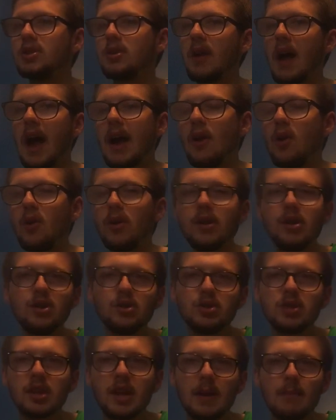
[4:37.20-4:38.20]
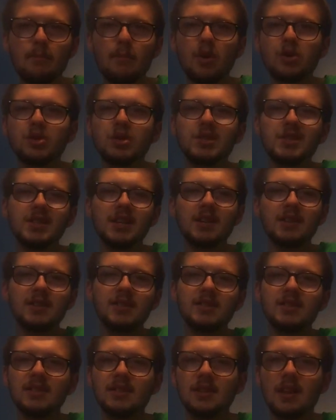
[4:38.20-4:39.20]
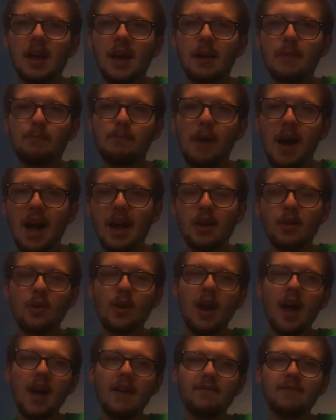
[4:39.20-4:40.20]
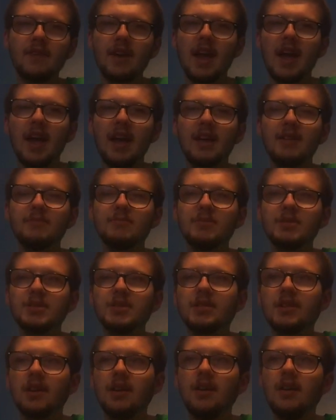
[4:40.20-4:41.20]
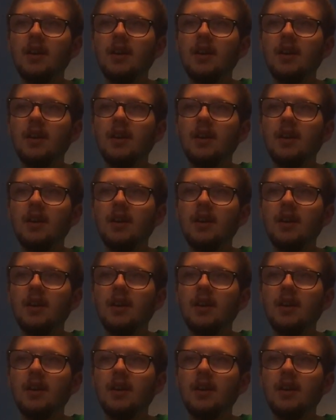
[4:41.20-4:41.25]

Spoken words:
I only usually get motion sickness in Minecraft games.